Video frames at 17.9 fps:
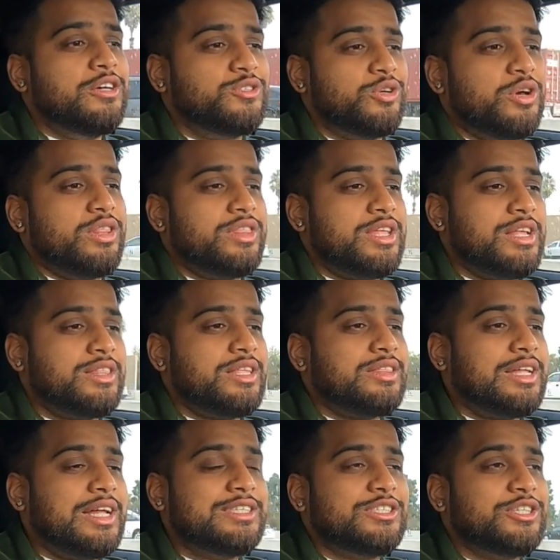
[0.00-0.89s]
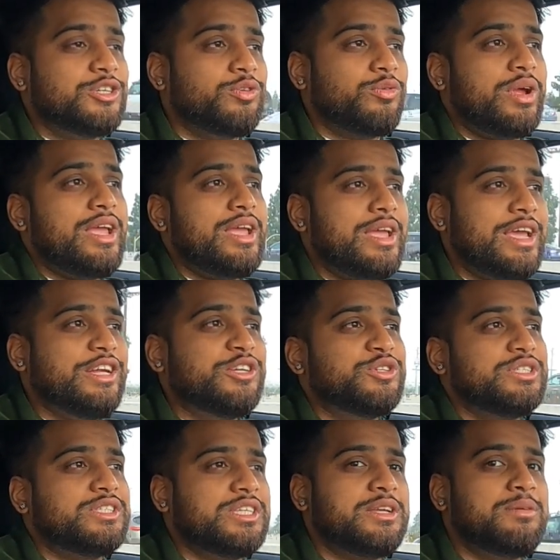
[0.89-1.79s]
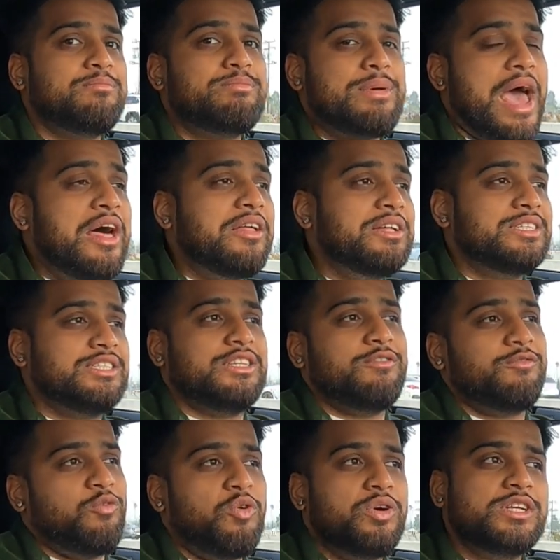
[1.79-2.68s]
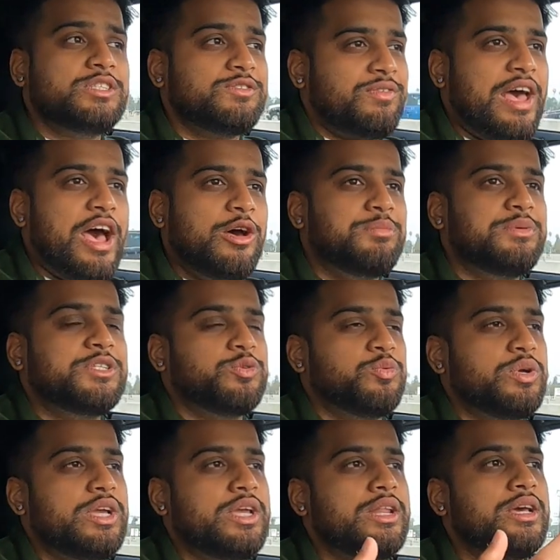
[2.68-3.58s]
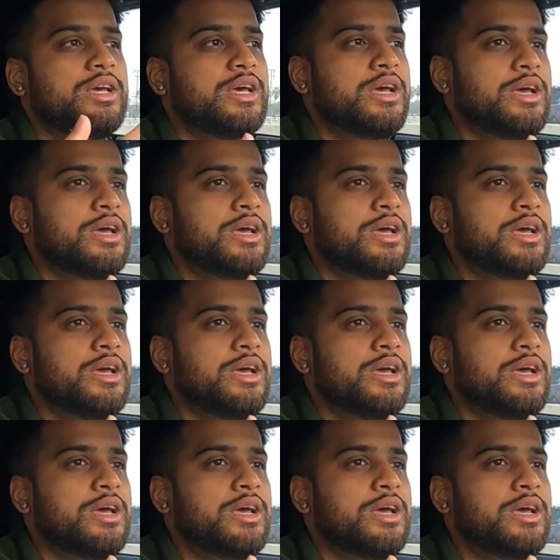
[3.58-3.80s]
So I think that that's a great, interesting balance that Ford has found between